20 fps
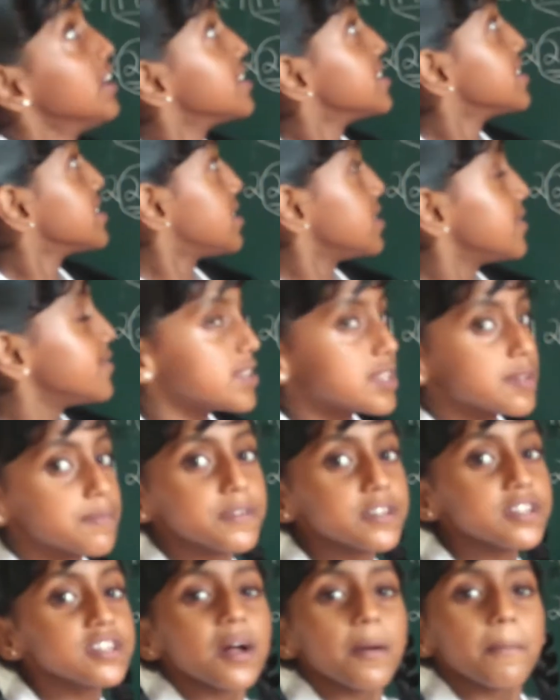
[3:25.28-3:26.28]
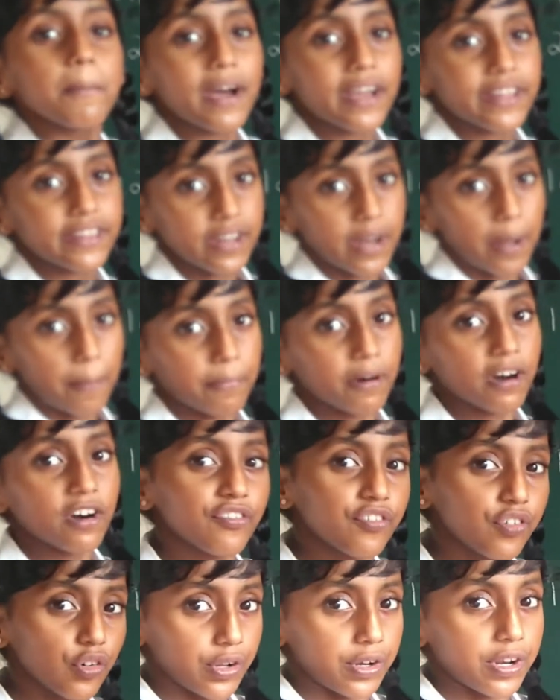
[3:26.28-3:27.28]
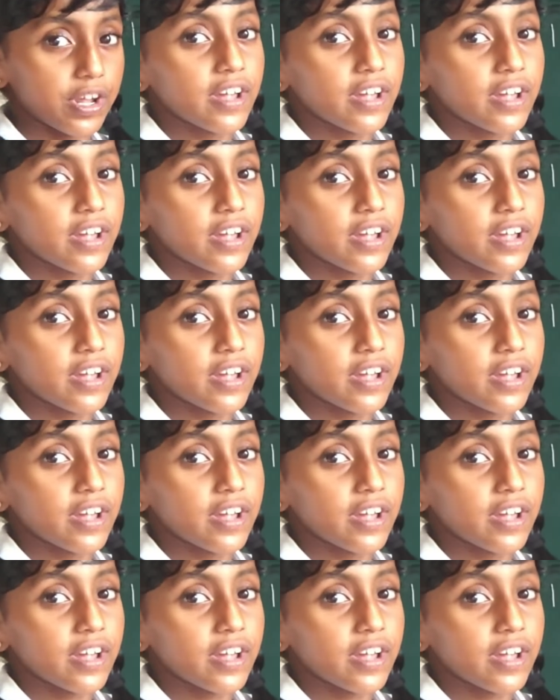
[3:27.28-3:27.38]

is divisible by the number 4.